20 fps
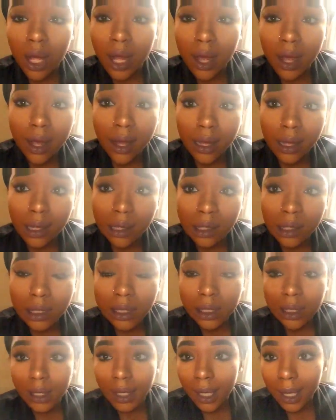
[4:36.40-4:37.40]
Uh,
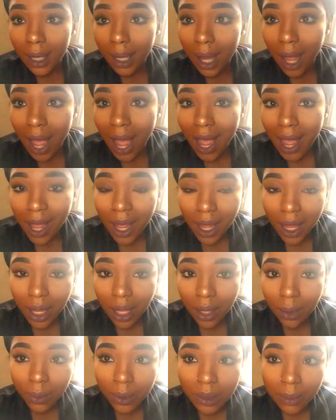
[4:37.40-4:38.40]
today
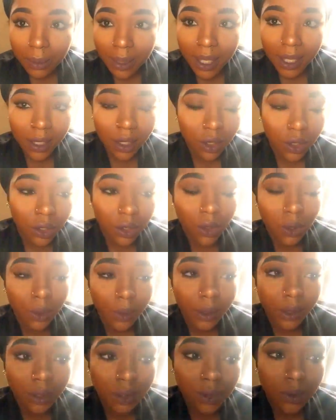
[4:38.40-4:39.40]
I was planning on
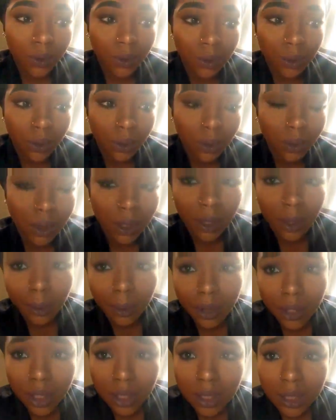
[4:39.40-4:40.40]
going to the
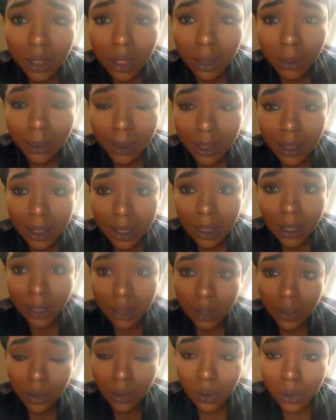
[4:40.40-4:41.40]
emergency because I
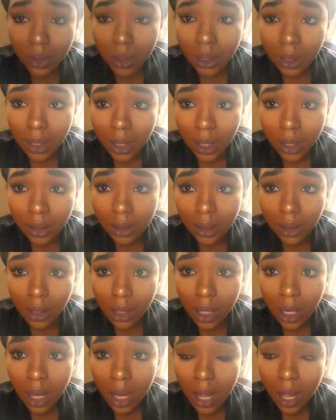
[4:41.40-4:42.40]
needed to go to the doctor.